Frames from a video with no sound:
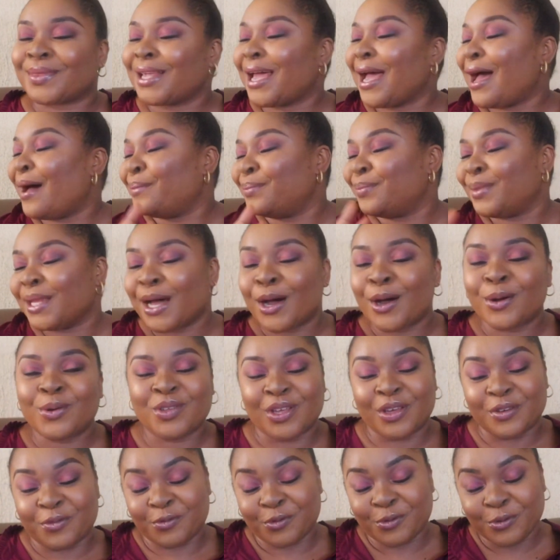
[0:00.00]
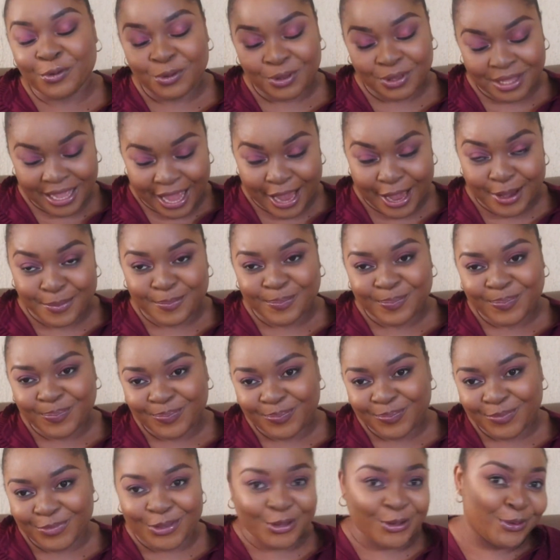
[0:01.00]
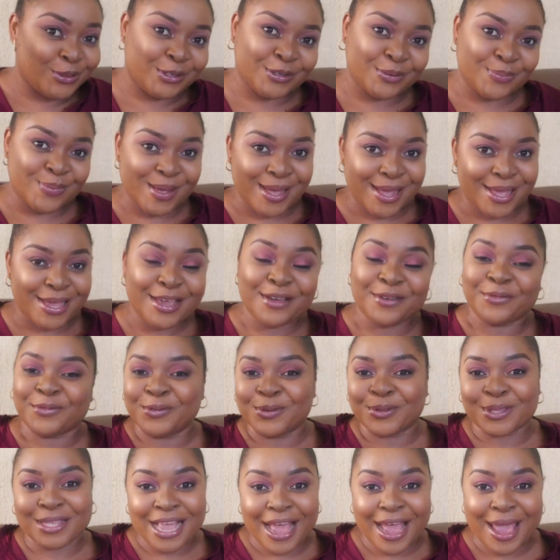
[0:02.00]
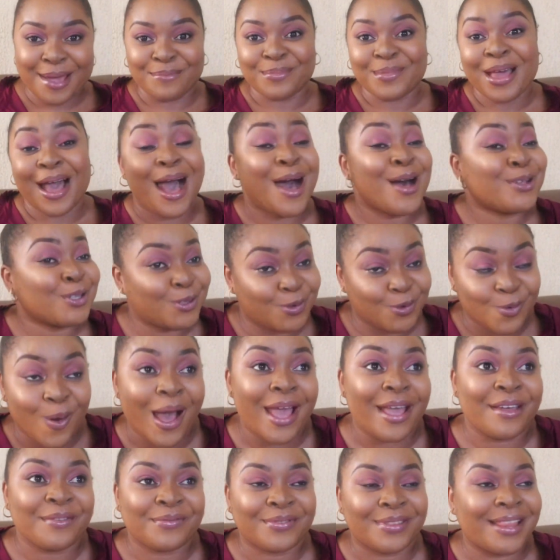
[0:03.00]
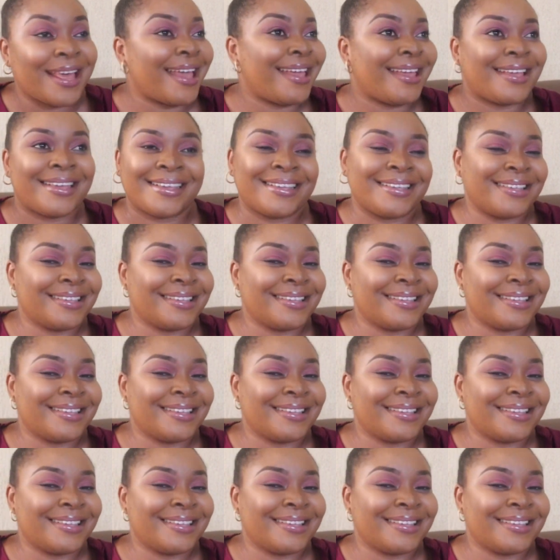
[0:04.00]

I'm now a full-time YouTuber, a full-time housewife. Like,